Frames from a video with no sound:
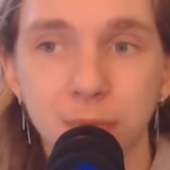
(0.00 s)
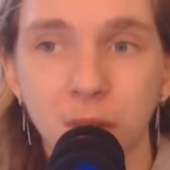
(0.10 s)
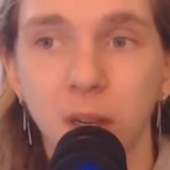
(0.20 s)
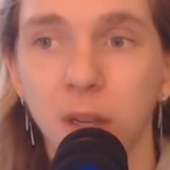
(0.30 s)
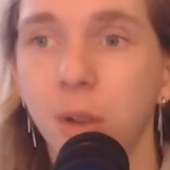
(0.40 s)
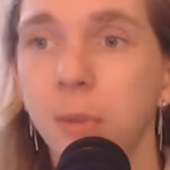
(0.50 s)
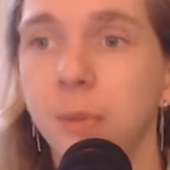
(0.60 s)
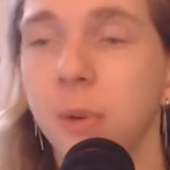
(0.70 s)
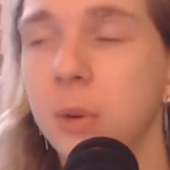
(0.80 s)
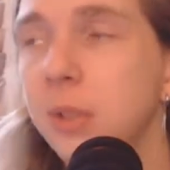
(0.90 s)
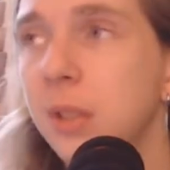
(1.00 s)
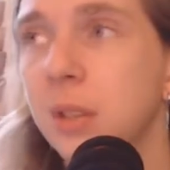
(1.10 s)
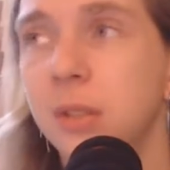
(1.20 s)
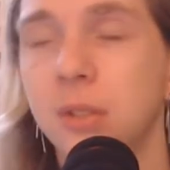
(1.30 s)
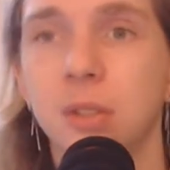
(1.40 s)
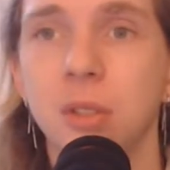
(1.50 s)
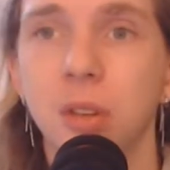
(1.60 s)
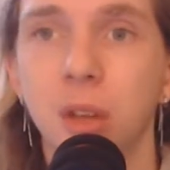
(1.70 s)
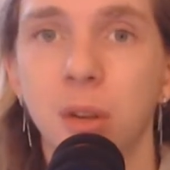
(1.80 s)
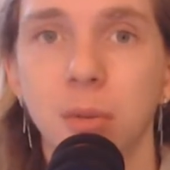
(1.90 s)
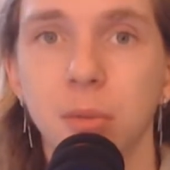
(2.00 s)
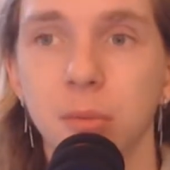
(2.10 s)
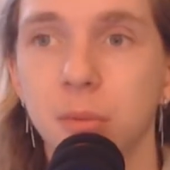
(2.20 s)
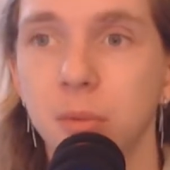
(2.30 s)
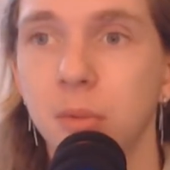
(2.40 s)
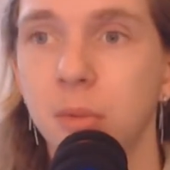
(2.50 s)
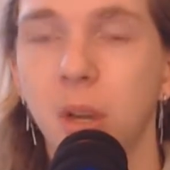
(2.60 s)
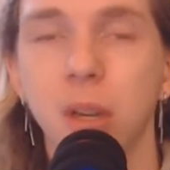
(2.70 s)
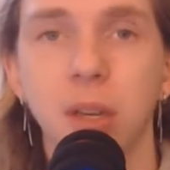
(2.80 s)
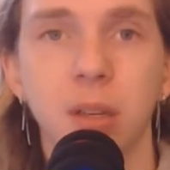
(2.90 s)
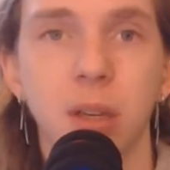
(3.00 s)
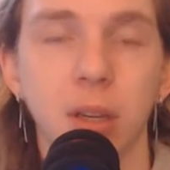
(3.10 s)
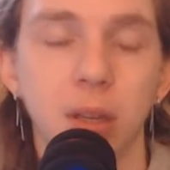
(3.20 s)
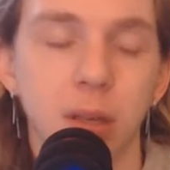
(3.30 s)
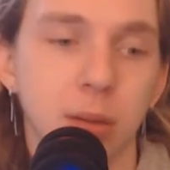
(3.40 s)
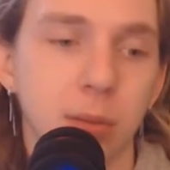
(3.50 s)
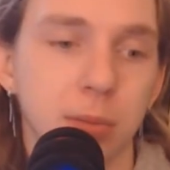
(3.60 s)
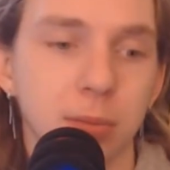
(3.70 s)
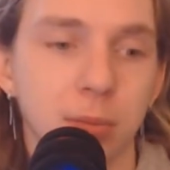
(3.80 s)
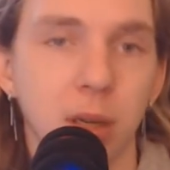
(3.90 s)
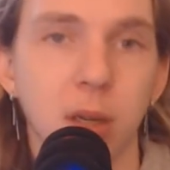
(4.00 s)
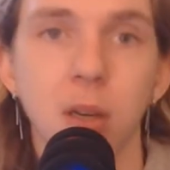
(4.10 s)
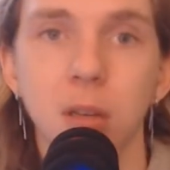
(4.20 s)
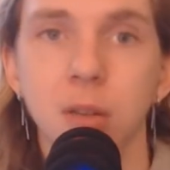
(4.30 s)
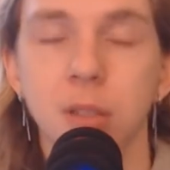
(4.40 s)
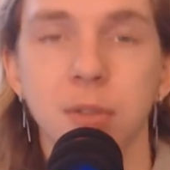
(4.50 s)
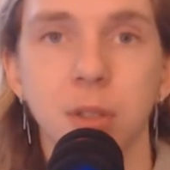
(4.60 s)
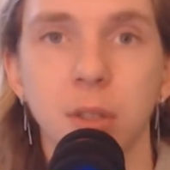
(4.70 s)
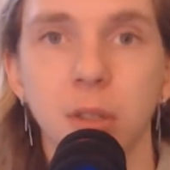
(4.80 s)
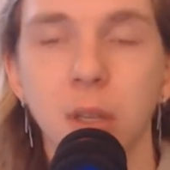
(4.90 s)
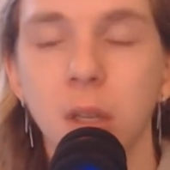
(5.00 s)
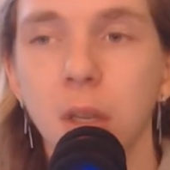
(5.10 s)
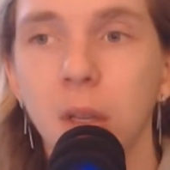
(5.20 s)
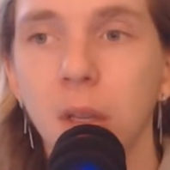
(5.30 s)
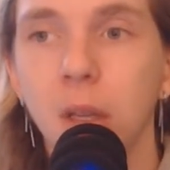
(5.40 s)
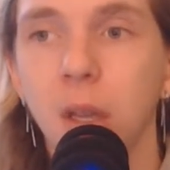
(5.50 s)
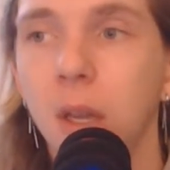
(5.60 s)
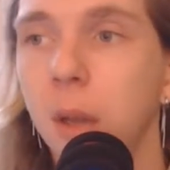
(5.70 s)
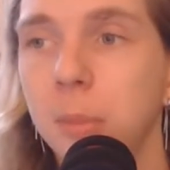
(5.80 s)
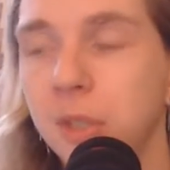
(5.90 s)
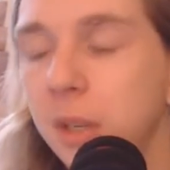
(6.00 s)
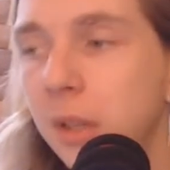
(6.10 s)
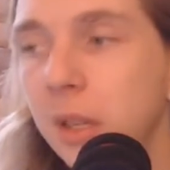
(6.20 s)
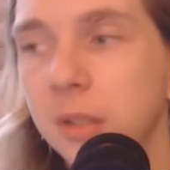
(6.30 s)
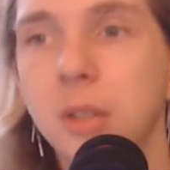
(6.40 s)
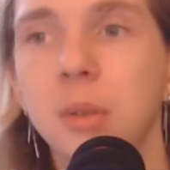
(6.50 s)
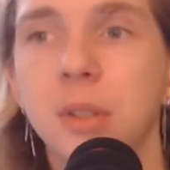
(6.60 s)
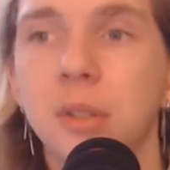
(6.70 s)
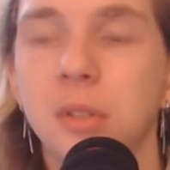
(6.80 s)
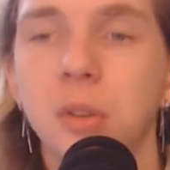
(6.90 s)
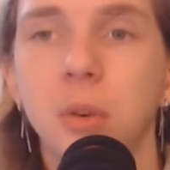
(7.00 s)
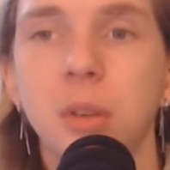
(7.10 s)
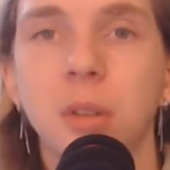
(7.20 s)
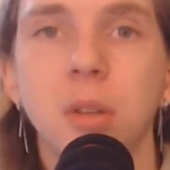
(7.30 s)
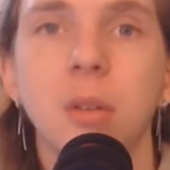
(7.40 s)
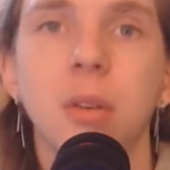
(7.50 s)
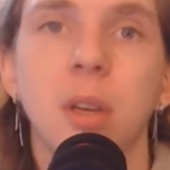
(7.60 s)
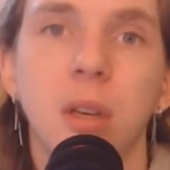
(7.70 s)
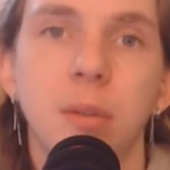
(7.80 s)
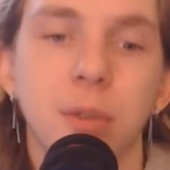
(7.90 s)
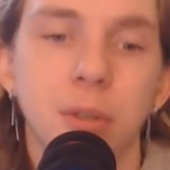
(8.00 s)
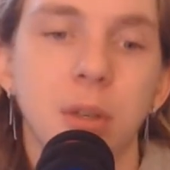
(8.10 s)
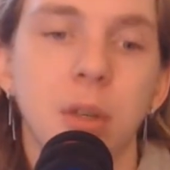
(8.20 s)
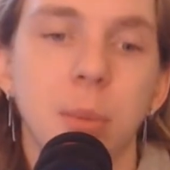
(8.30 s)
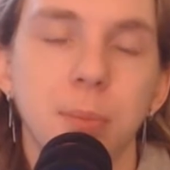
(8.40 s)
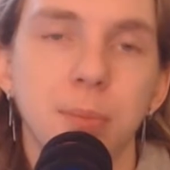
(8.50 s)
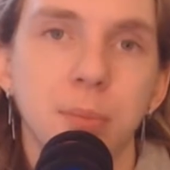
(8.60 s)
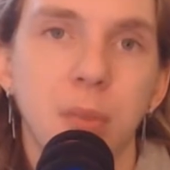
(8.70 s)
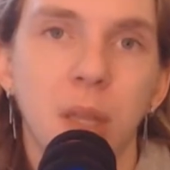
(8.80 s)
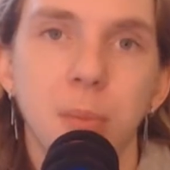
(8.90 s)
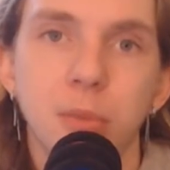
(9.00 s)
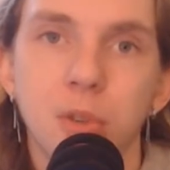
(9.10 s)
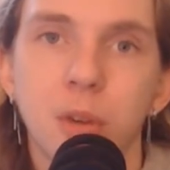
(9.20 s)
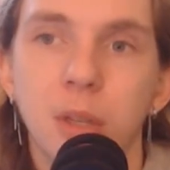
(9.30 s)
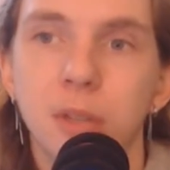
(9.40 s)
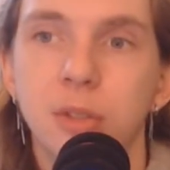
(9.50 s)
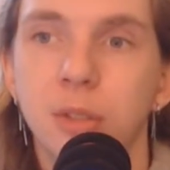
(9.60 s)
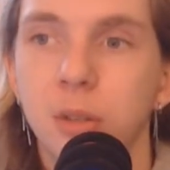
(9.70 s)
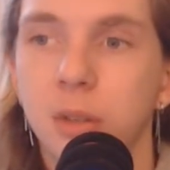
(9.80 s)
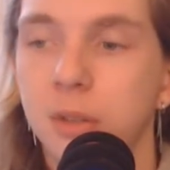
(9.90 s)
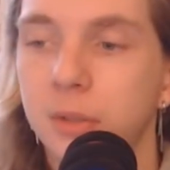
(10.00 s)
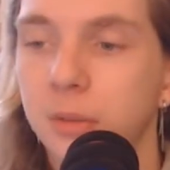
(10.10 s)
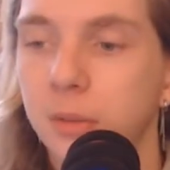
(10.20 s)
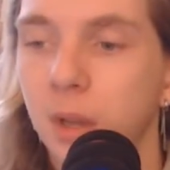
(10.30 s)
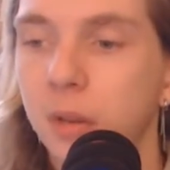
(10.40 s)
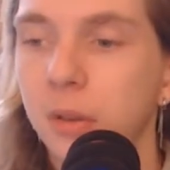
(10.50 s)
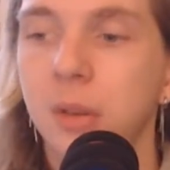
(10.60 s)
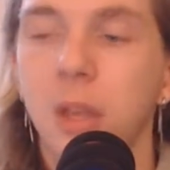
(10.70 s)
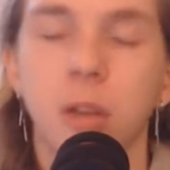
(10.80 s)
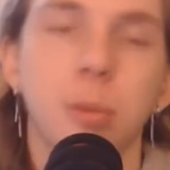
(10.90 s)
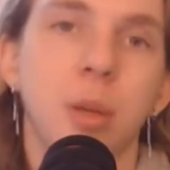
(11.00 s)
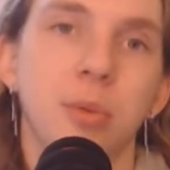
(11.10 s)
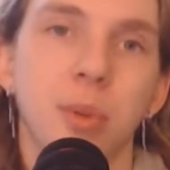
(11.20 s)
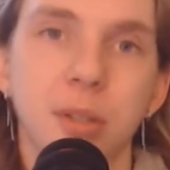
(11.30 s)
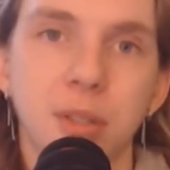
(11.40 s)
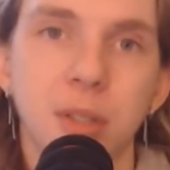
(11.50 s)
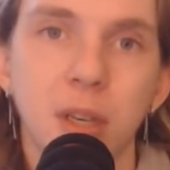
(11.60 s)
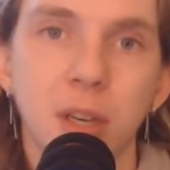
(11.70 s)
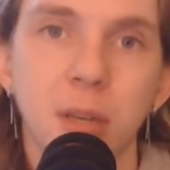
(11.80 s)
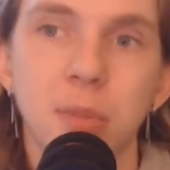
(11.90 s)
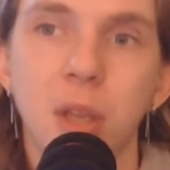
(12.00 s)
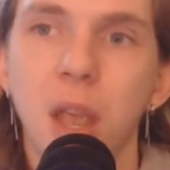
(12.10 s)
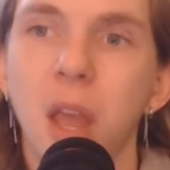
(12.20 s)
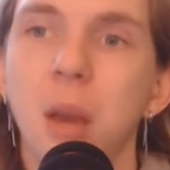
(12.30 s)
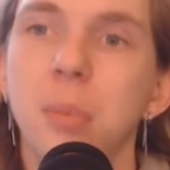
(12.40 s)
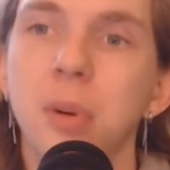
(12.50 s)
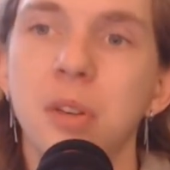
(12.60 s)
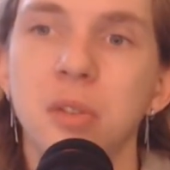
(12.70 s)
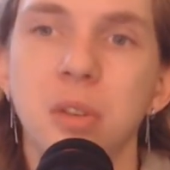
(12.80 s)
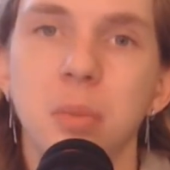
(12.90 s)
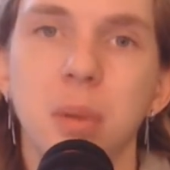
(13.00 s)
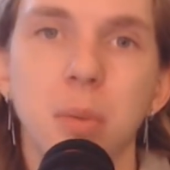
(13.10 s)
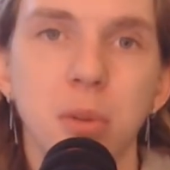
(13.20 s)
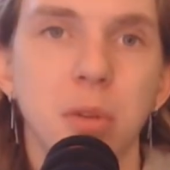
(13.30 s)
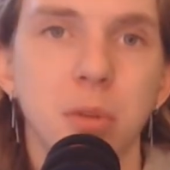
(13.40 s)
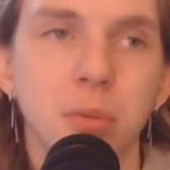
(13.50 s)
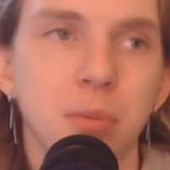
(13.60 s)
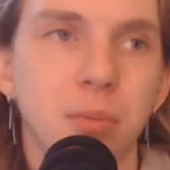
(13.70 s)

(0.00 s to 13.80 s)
I hope Forza can just go die in a car crash fire. I'm sick of that series. Is annoying to look at every time they show that shit, because I don't care about racing games, and I'm pretty sure the people who